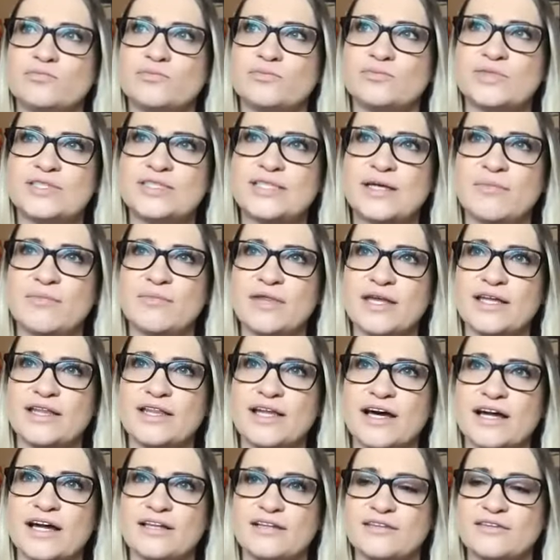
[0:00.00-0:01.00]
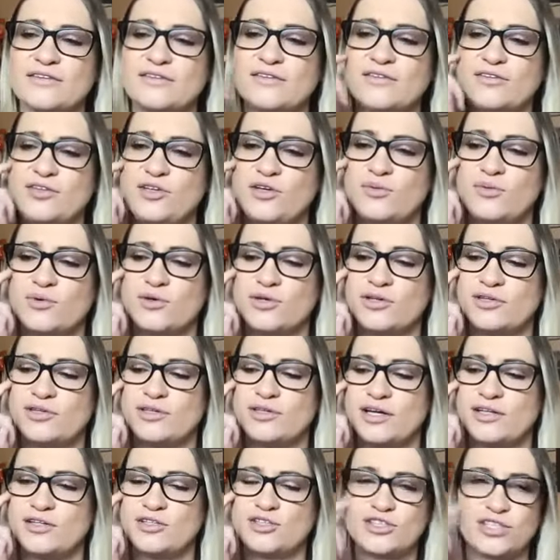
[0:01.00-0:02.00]
something that you would
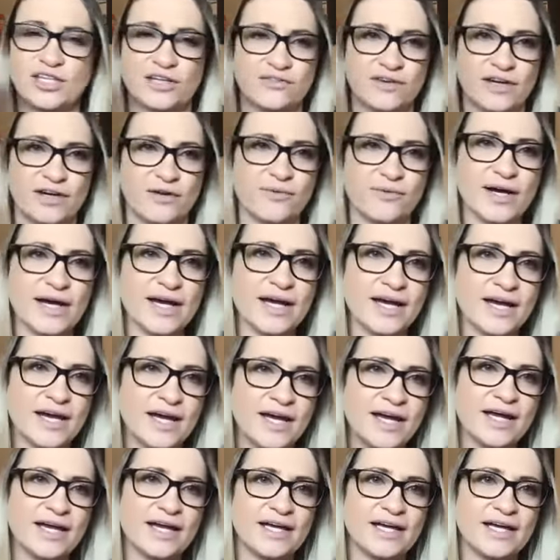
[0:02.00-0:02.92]
understand right away